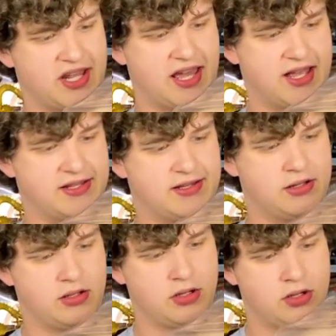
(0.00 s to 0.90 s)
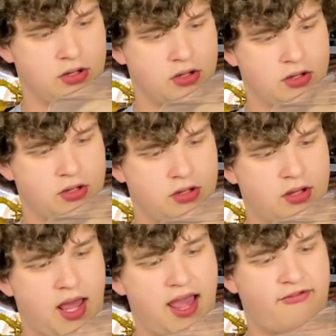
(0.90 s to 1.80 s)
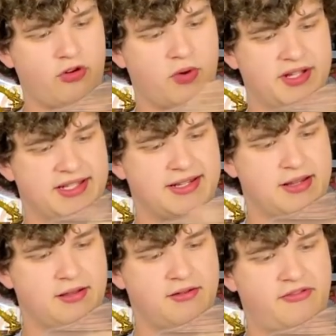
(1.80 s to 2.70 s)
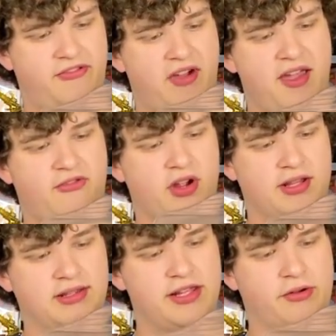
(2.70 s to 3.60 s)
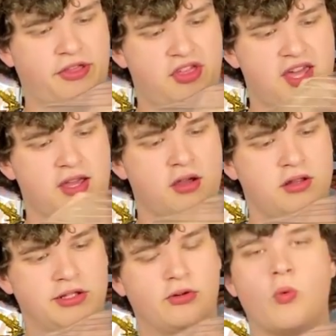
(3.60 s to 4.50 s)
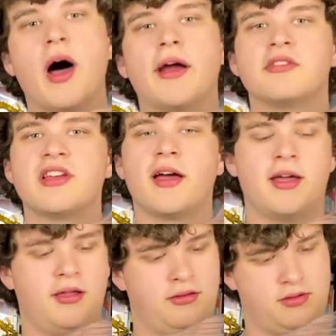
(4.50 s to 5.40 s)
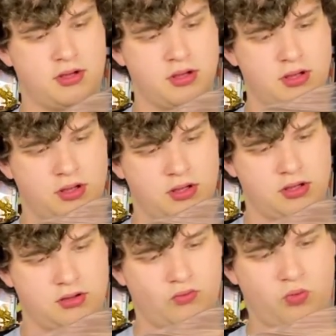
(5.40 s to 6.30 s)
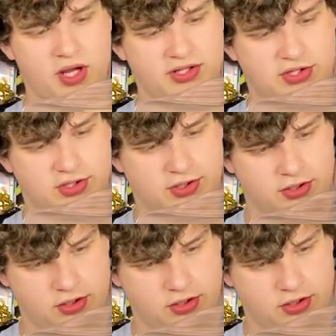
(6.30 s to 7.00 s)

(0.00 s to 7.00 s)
has everyone's favorite little thing, little wire tie. Once